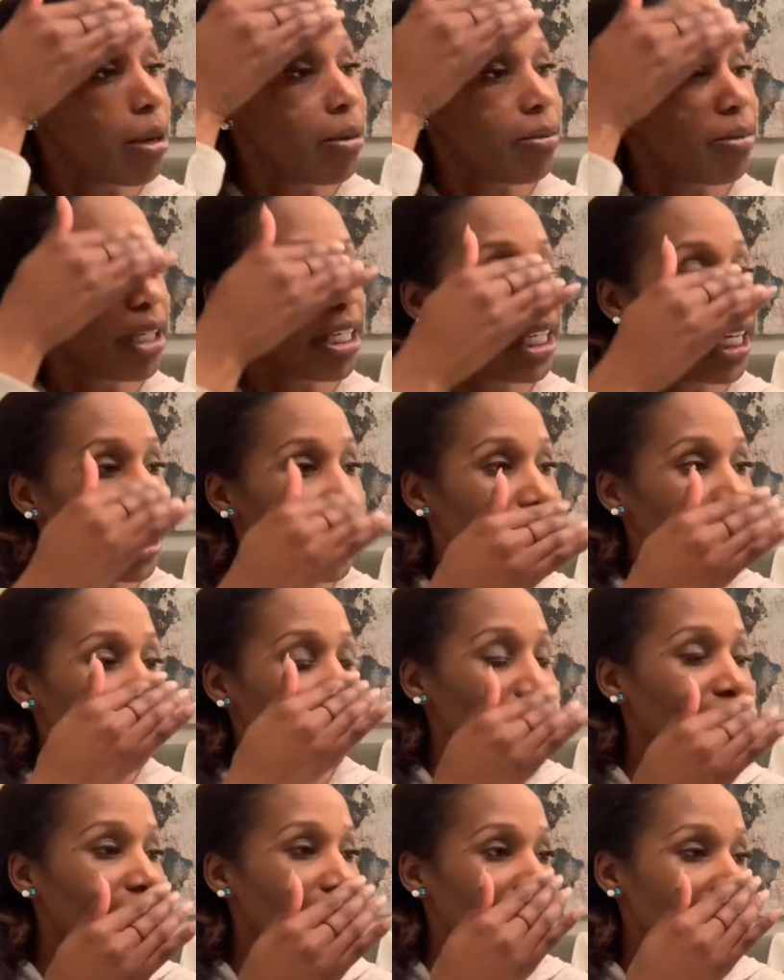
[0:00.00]
me and
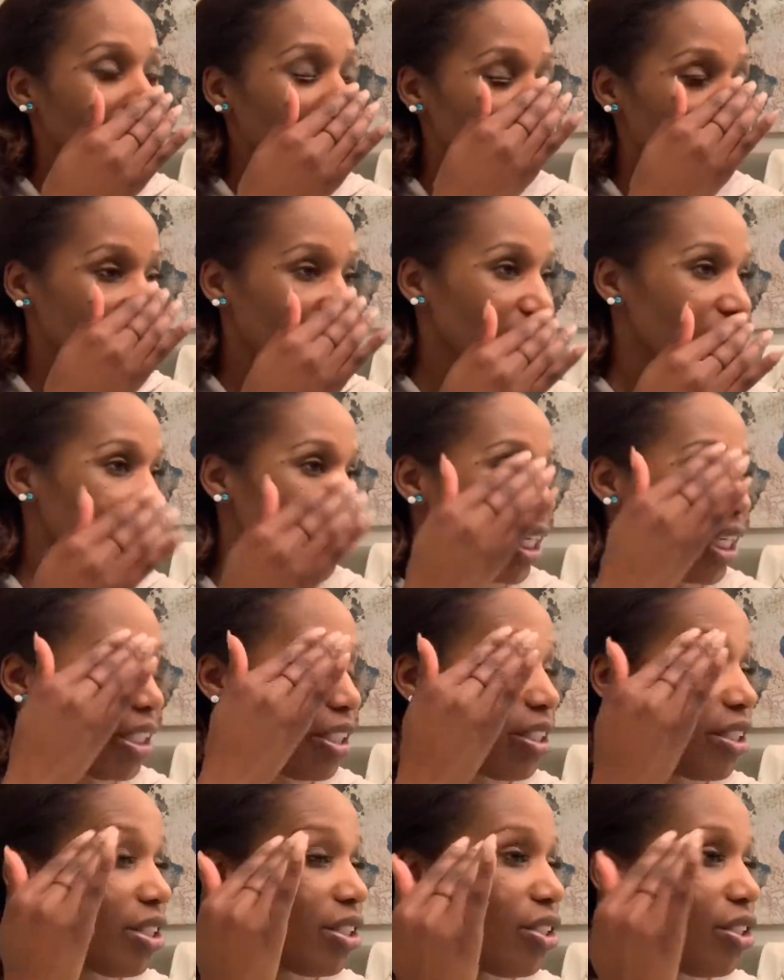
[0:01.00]
my
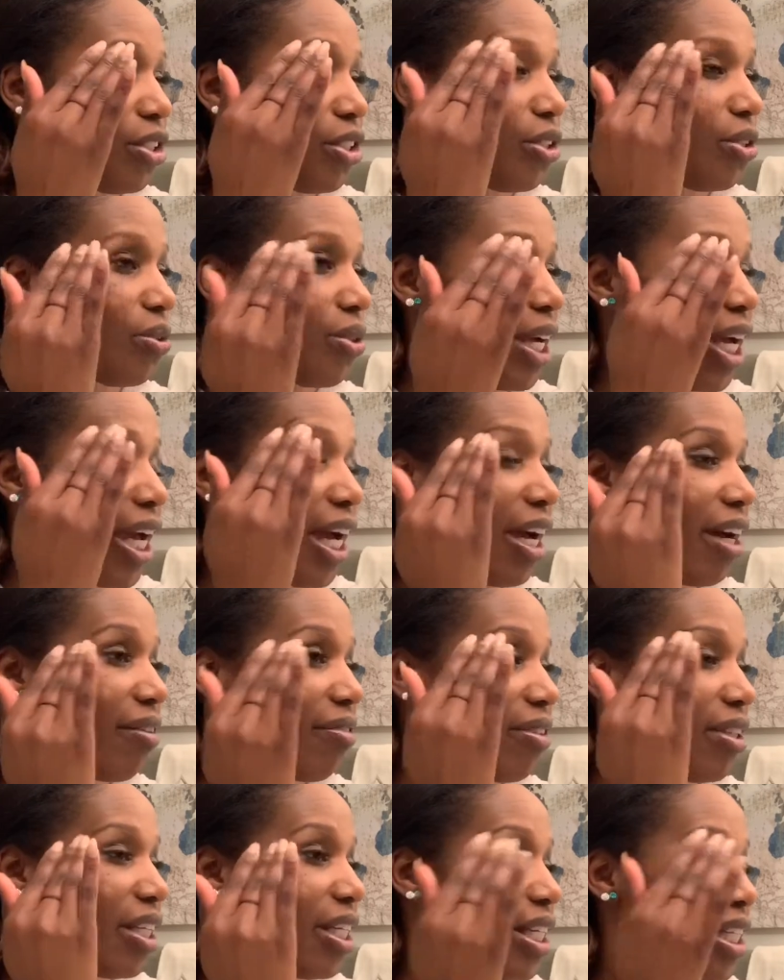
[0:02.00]
friends do
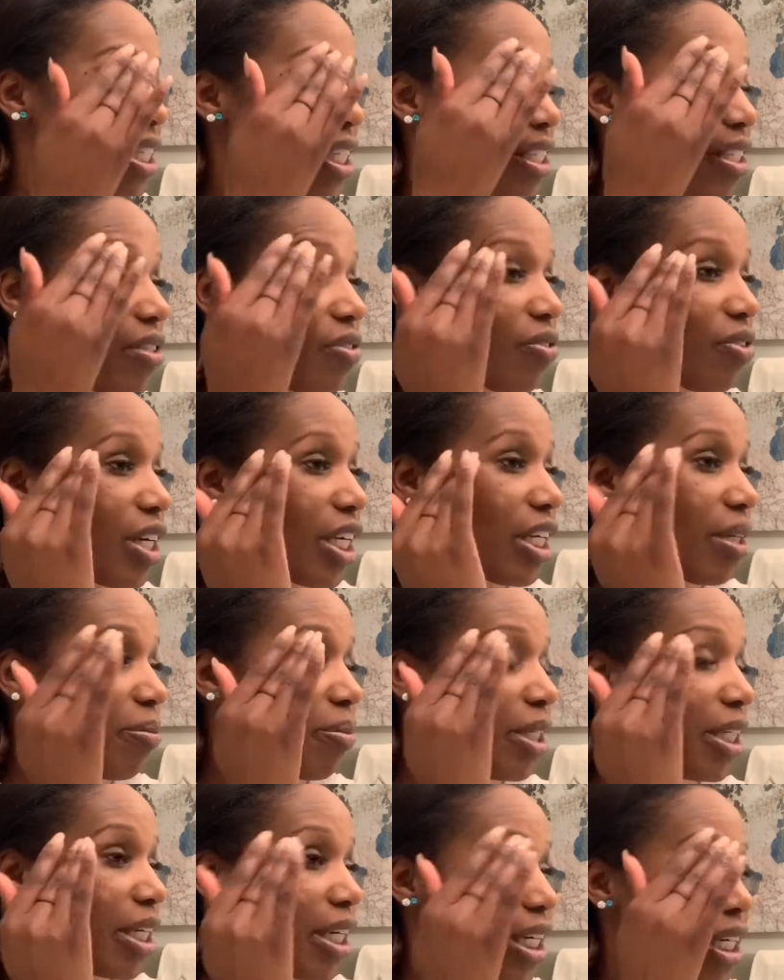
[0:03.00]
have this. It's funny
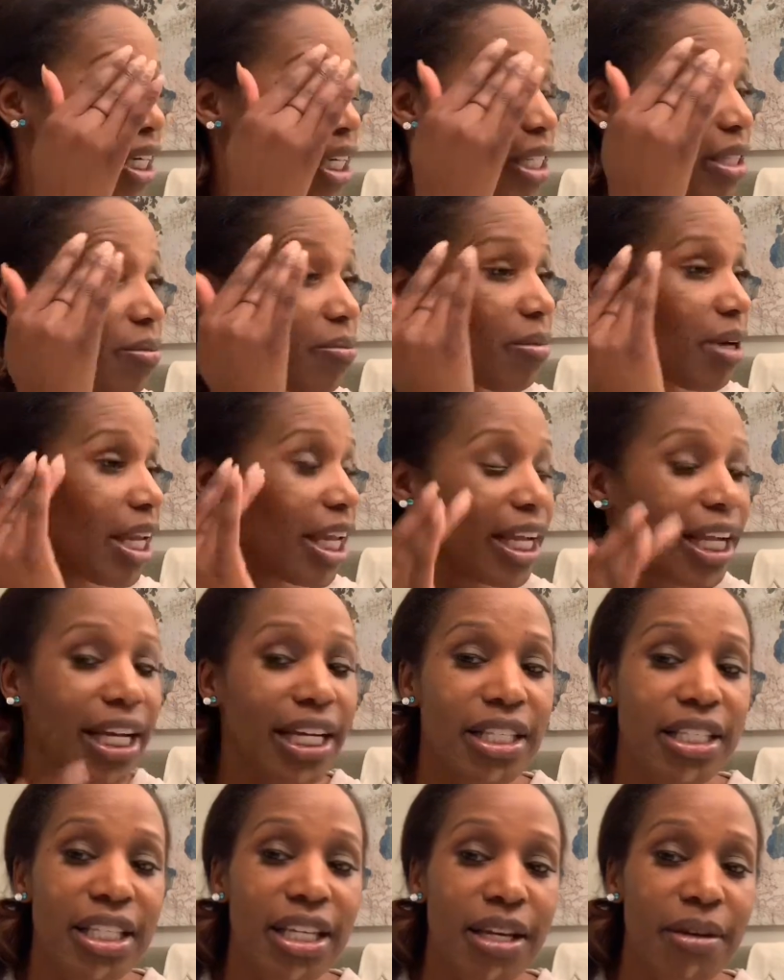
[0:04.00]
because, like I
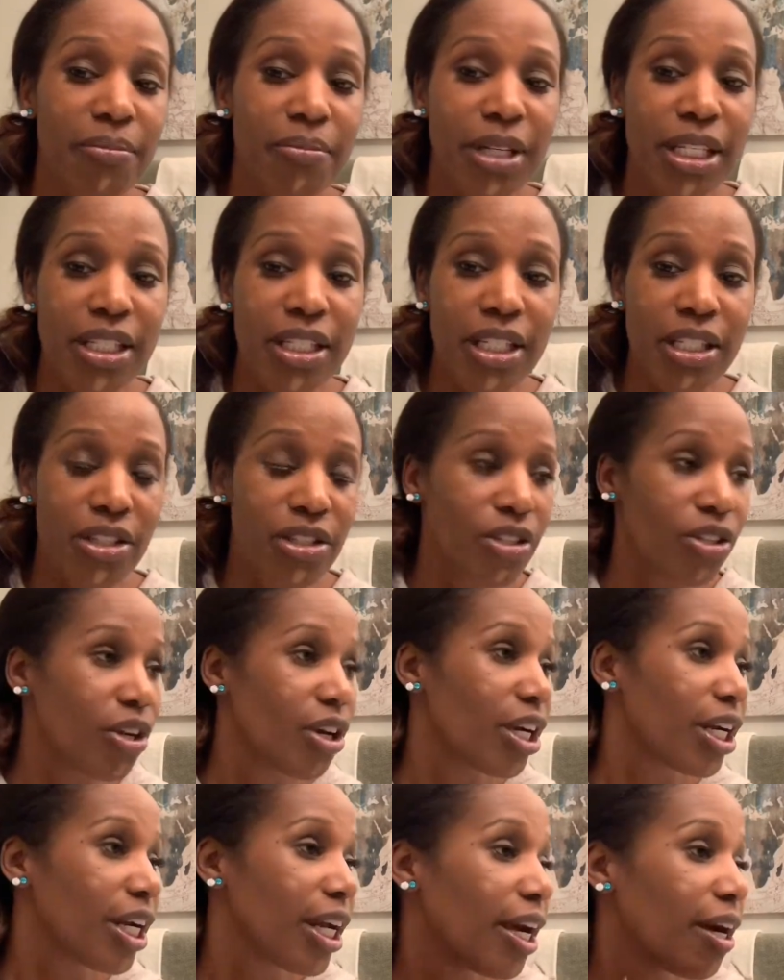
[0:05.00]
said, Mented
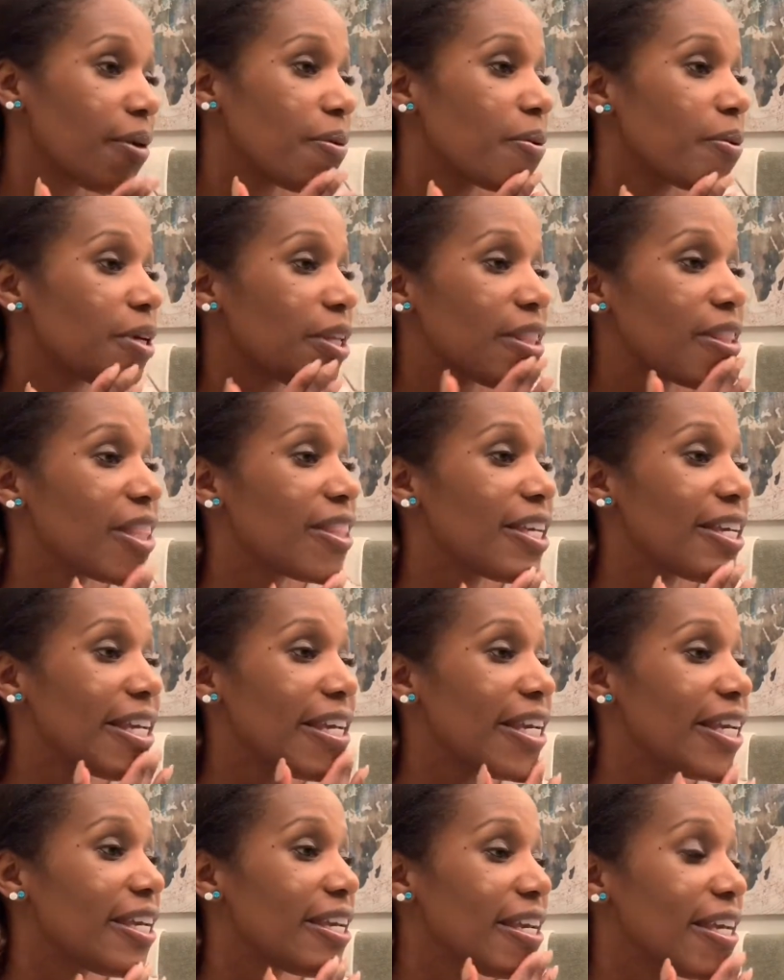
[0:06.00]
started out with
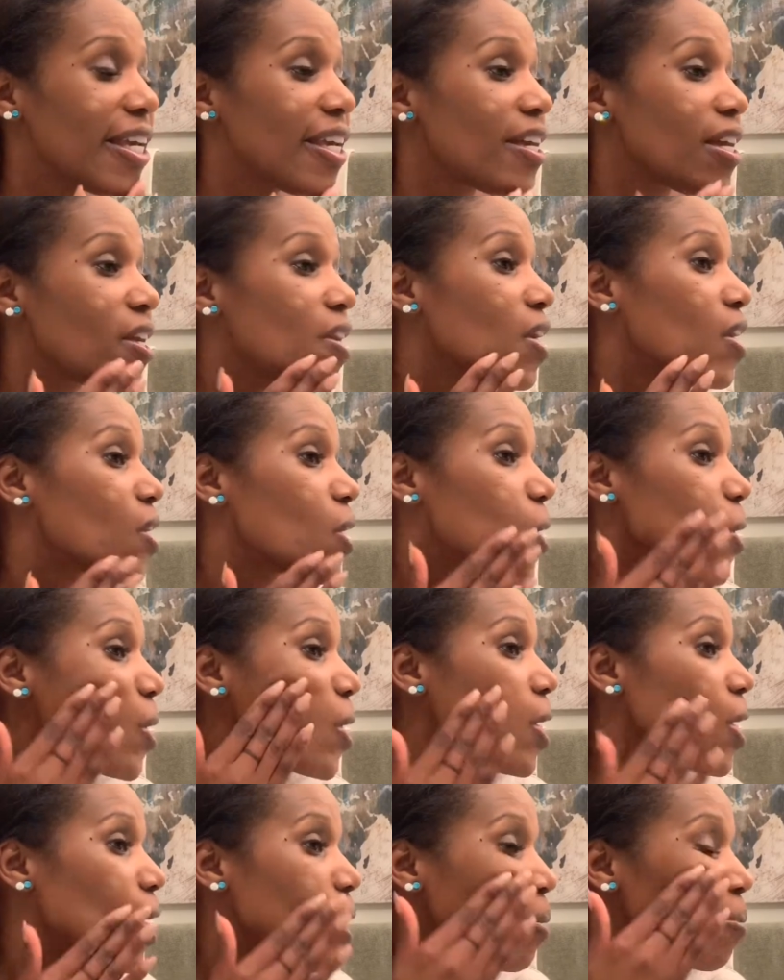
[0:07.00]
the
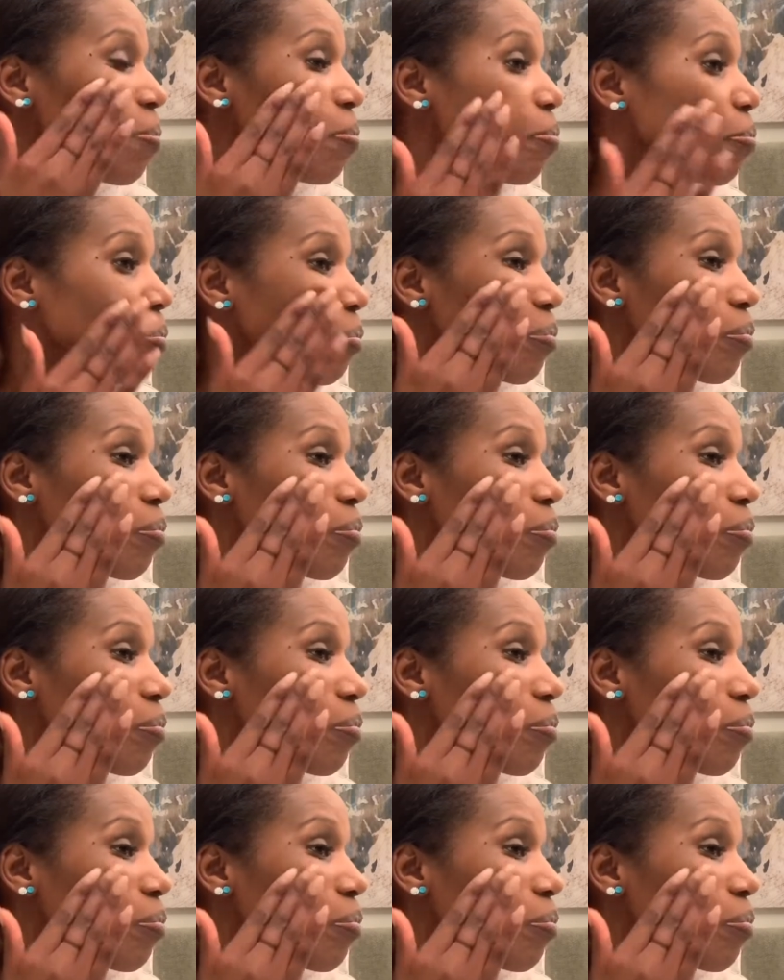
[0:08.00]
um,